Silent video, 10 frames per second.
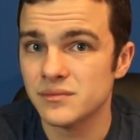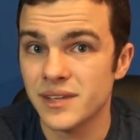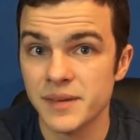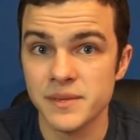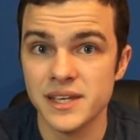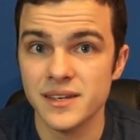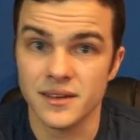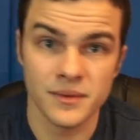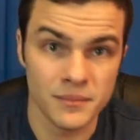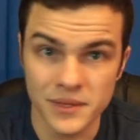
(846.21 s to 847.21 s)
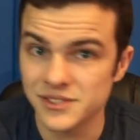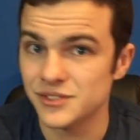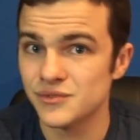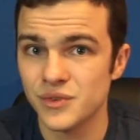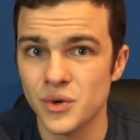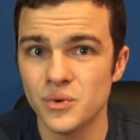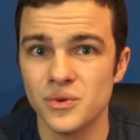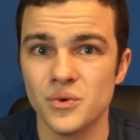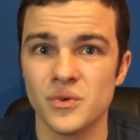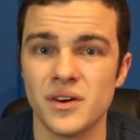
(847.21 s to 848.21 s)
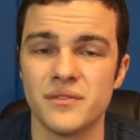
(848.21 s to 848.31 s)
like me, a business phone or